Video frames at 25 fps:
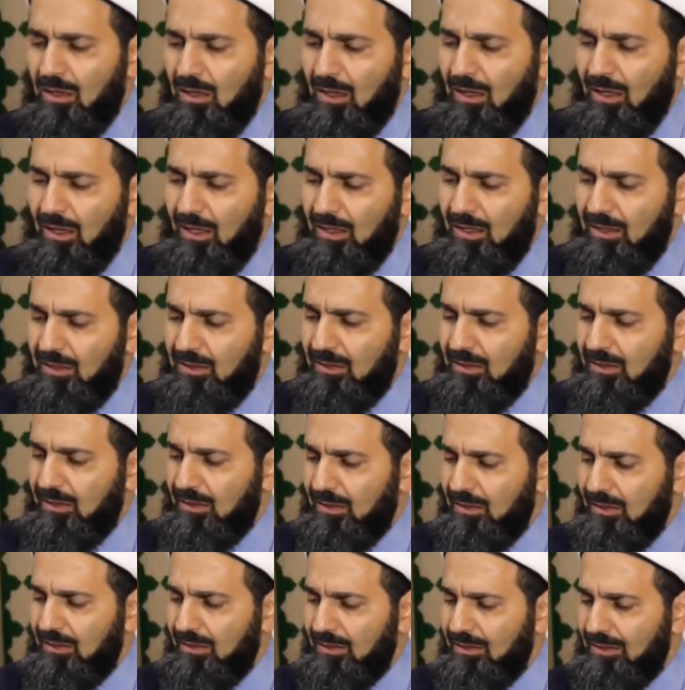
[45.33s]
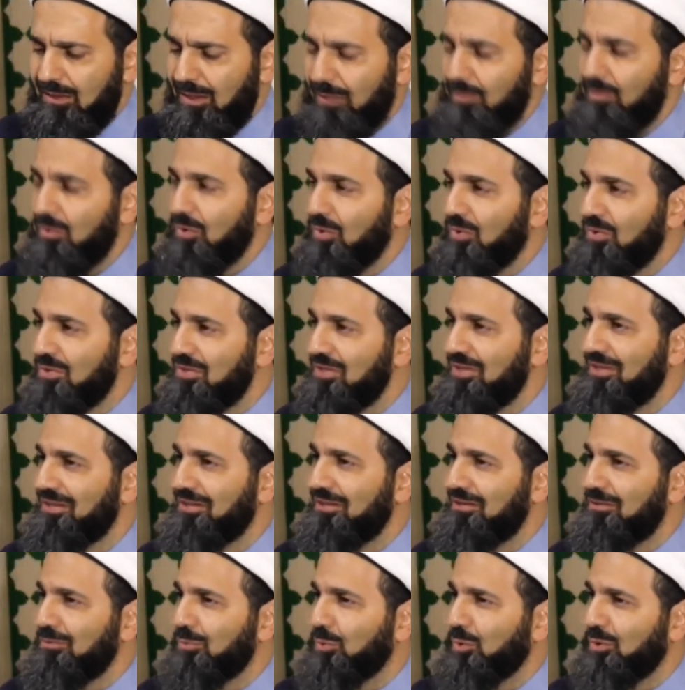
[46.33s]
And not because he
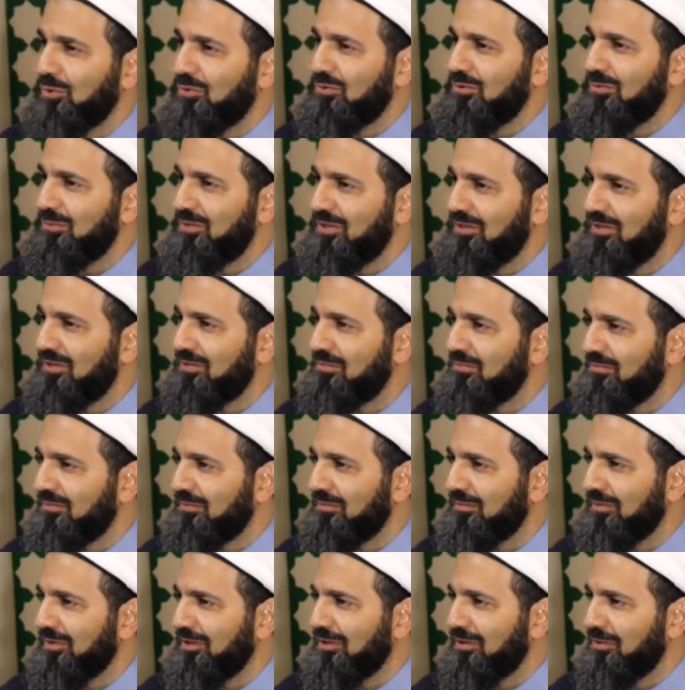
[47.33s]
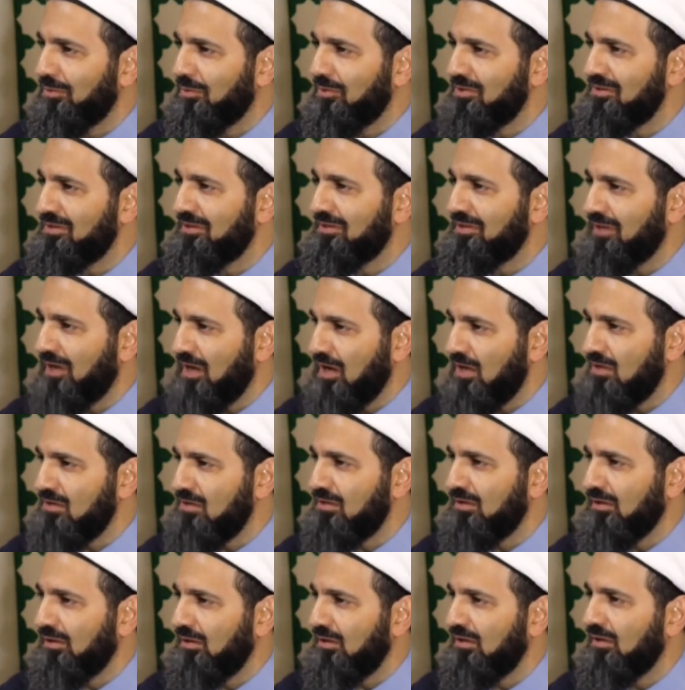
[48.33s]
didn't want to meet him, and he wasn't a
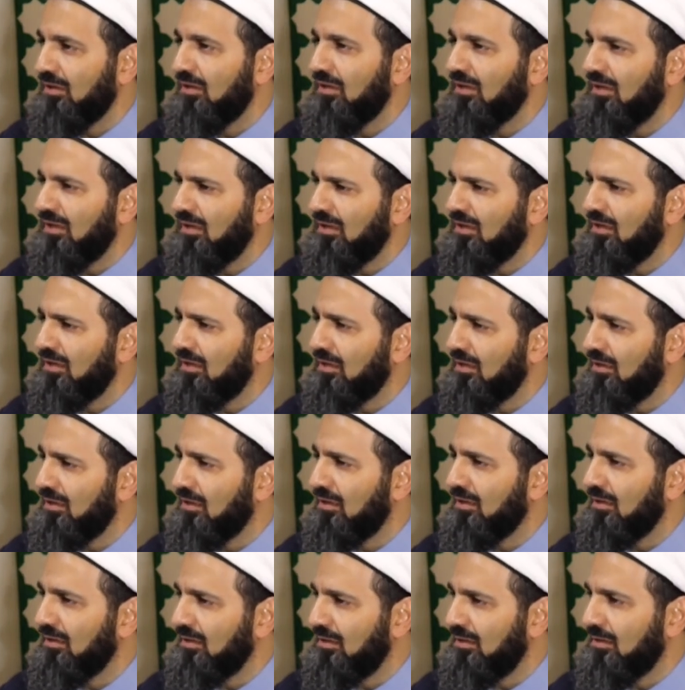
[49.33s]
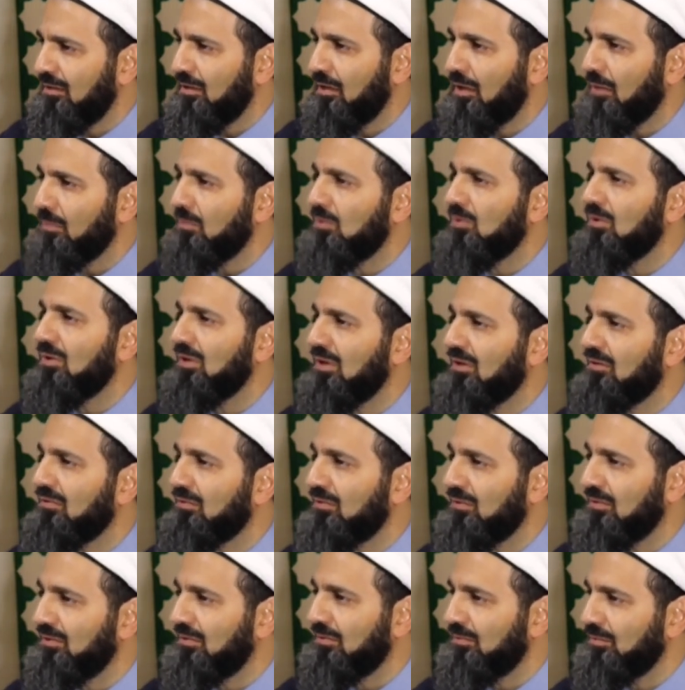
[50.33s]
ashiq, an enamored
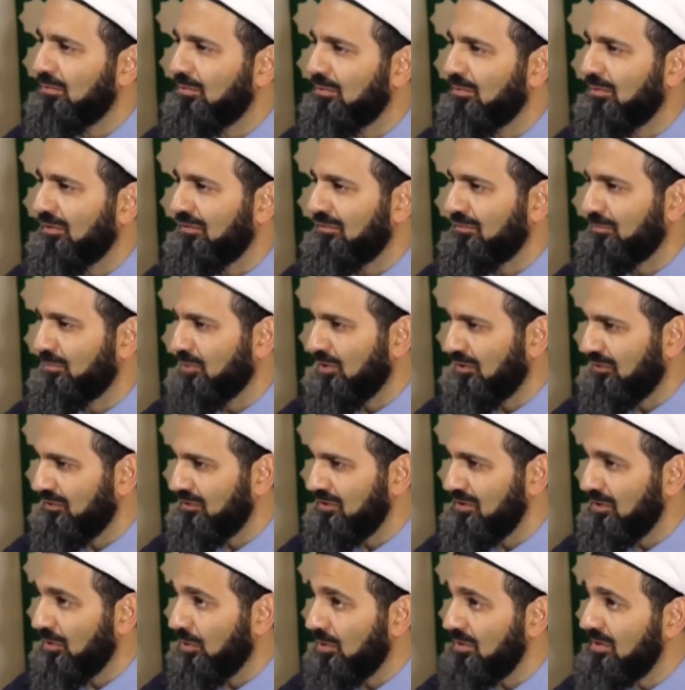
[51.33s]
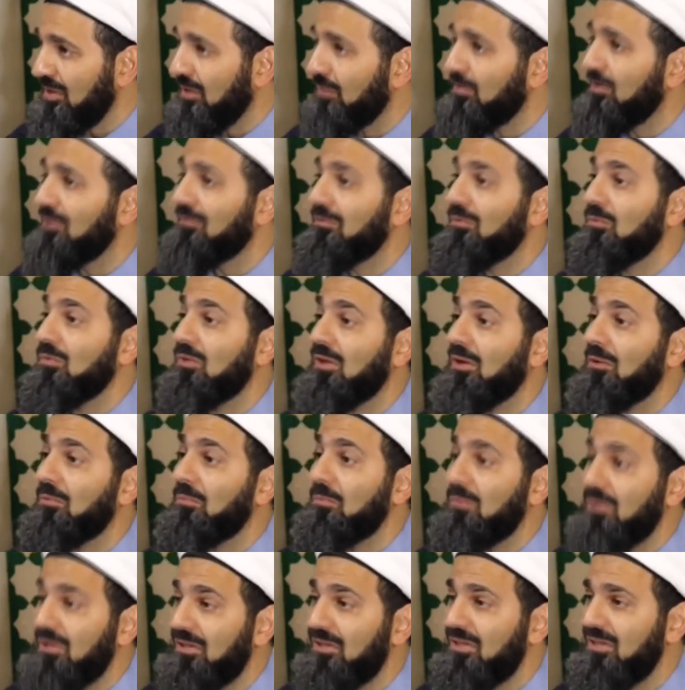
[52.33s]
lover of Prophet sallallahu alayhi wa sallam, even without
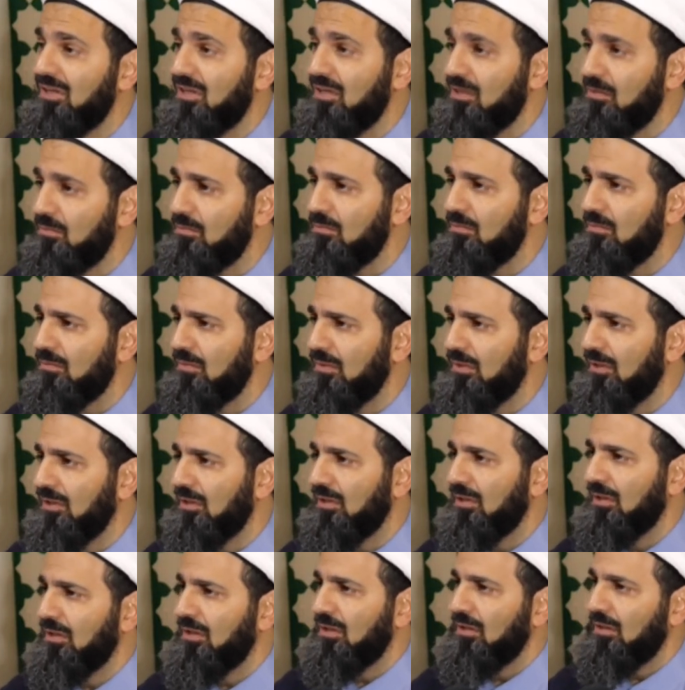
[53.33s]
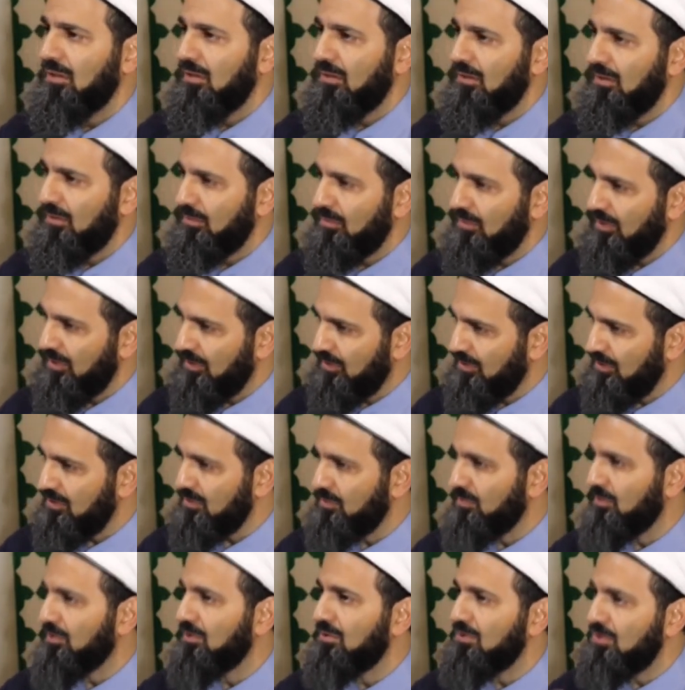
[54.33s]
meeting him, but their
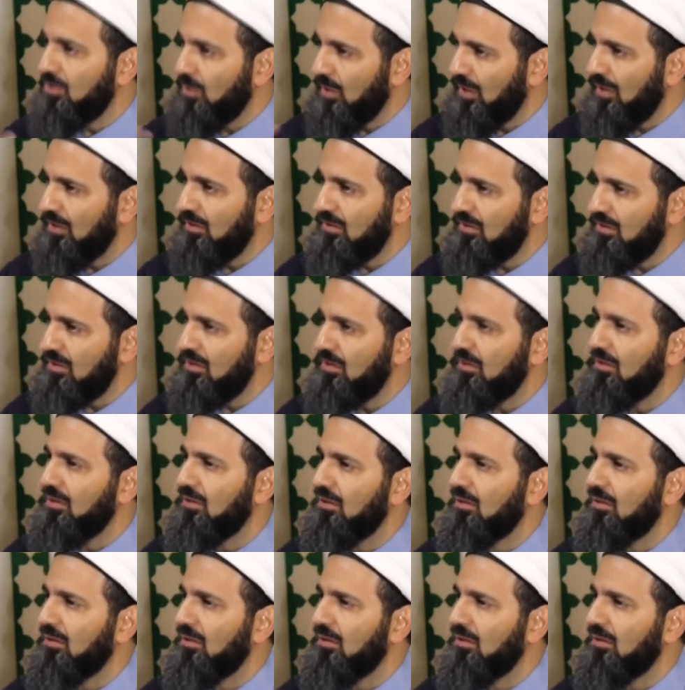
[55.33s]
spirituality,